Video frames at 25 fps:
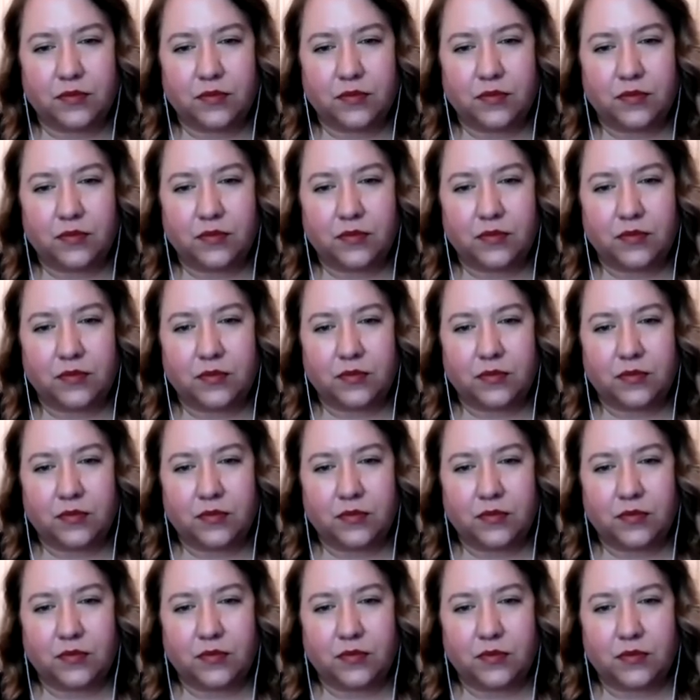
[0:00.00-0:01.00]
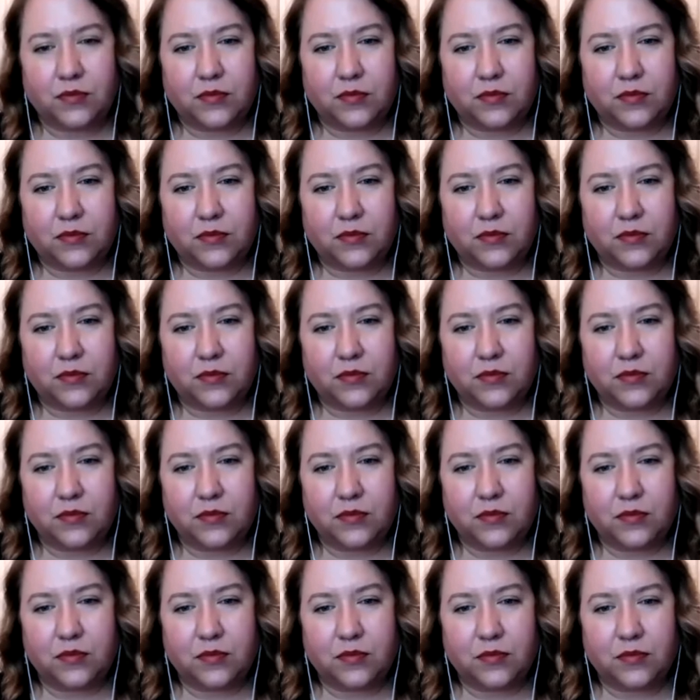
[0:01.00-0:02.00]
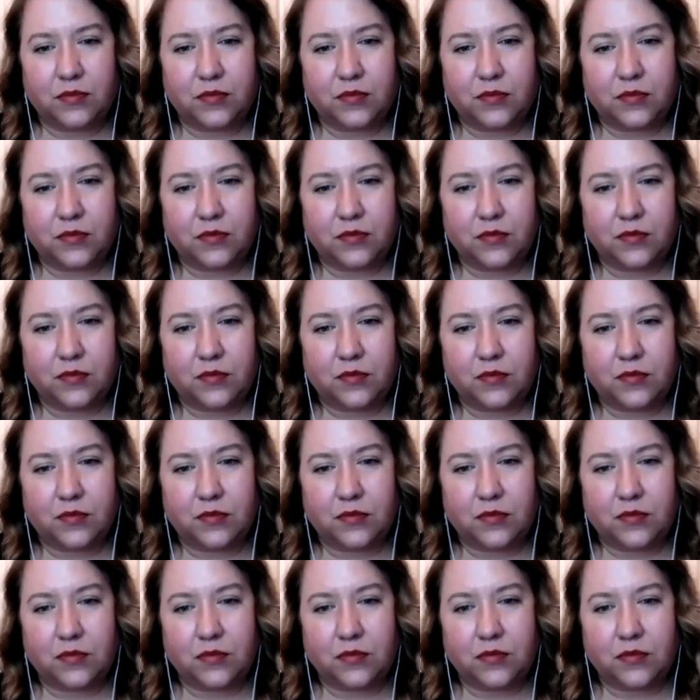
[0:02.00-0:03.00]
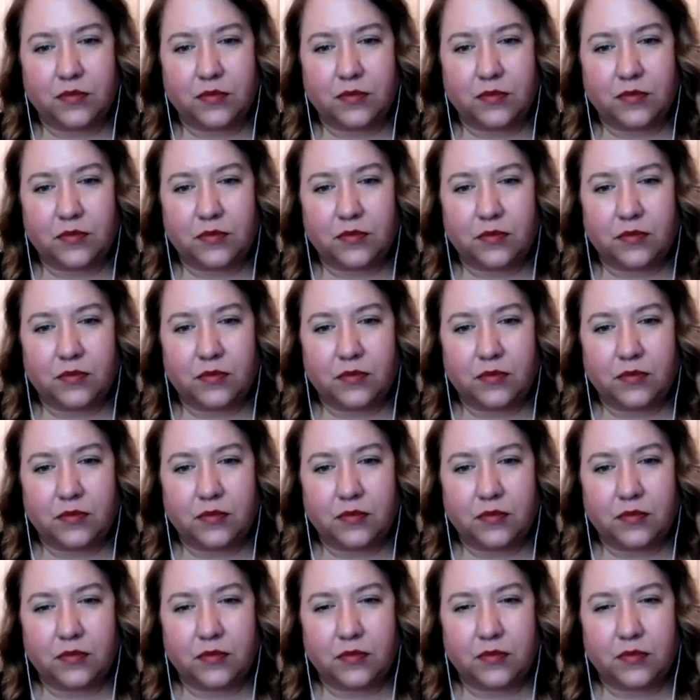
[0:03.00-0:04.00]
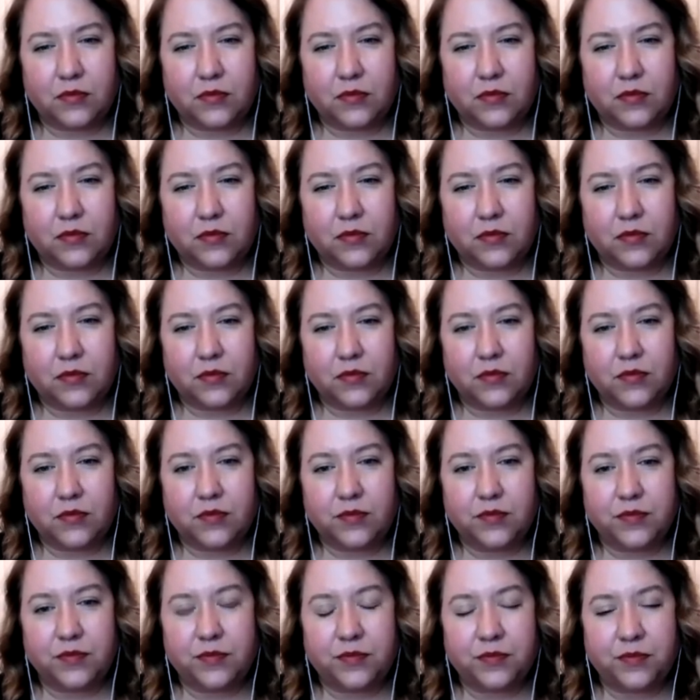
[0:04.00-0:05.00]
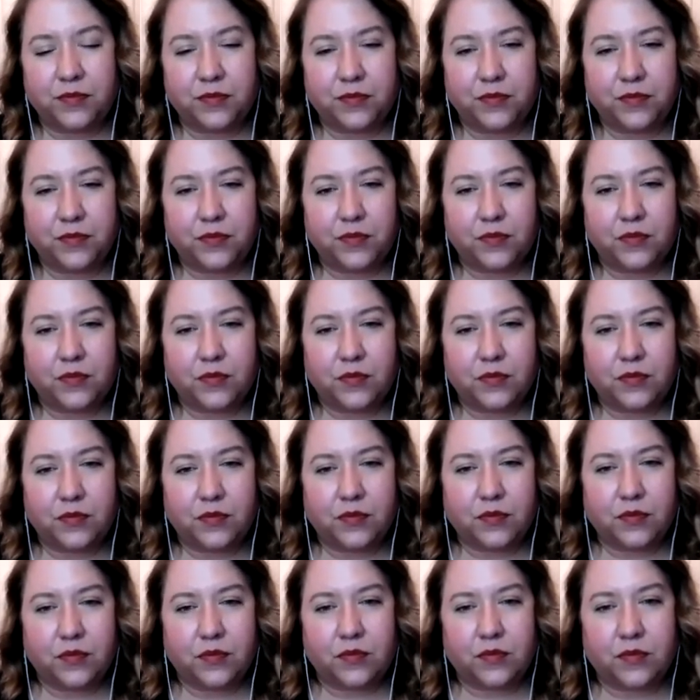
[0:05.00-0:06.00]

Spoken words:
No words are spoken by the person on screen.